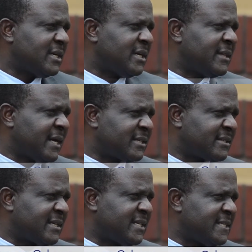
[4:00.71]
that
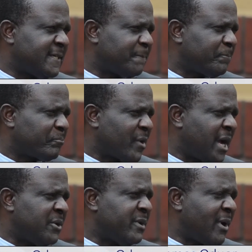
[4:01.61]
strategy
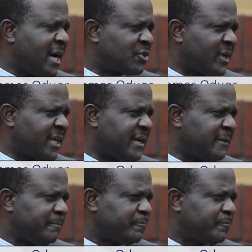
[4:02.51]
and we work together,